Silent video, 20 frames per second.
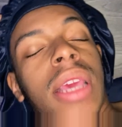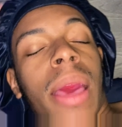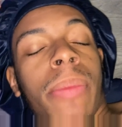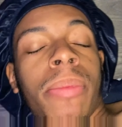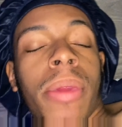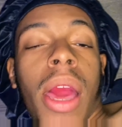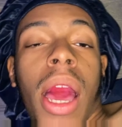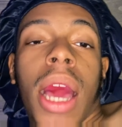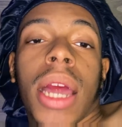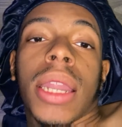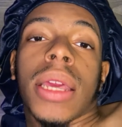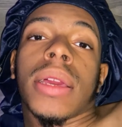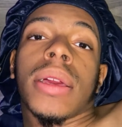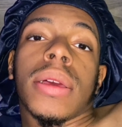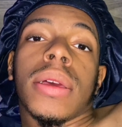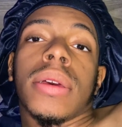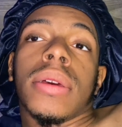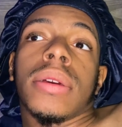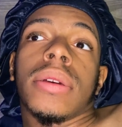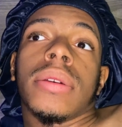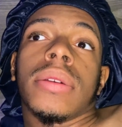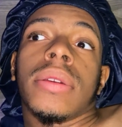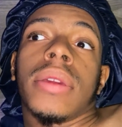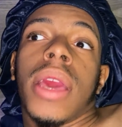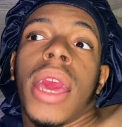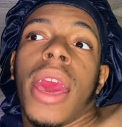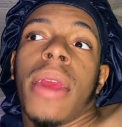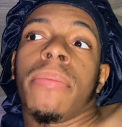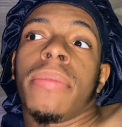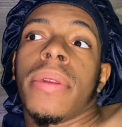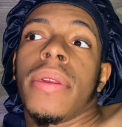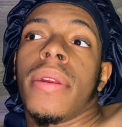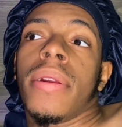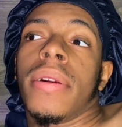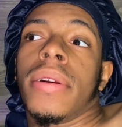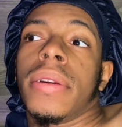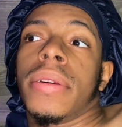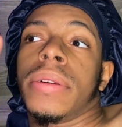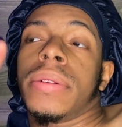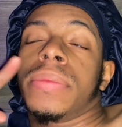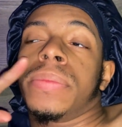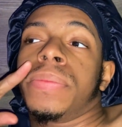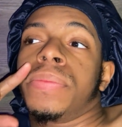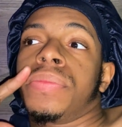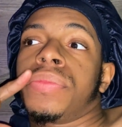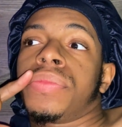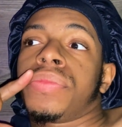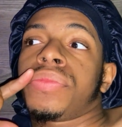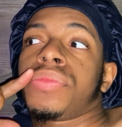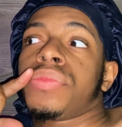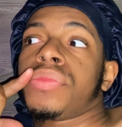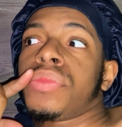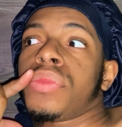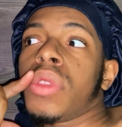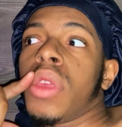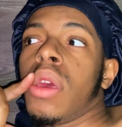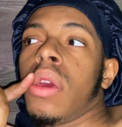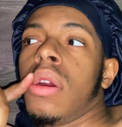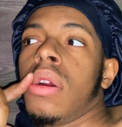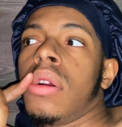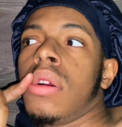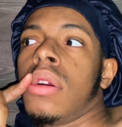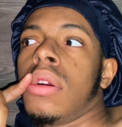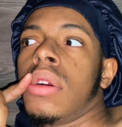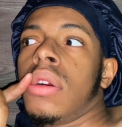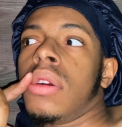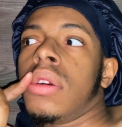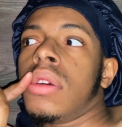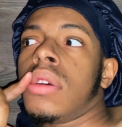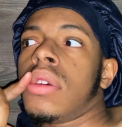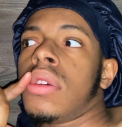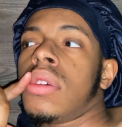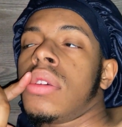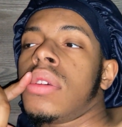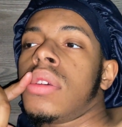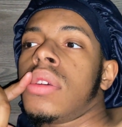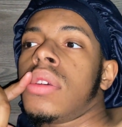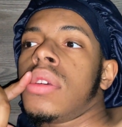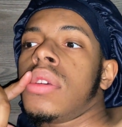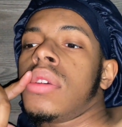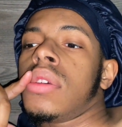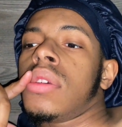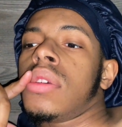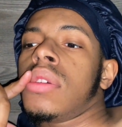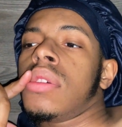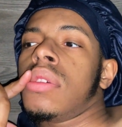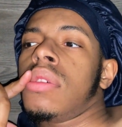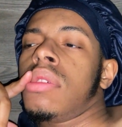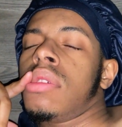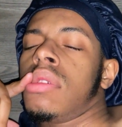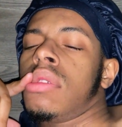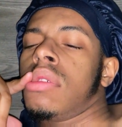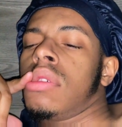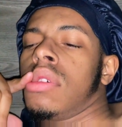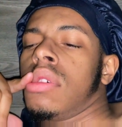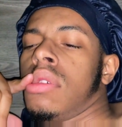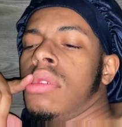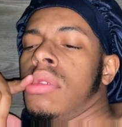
Happy Hanukkah, Happy um, uh, uh.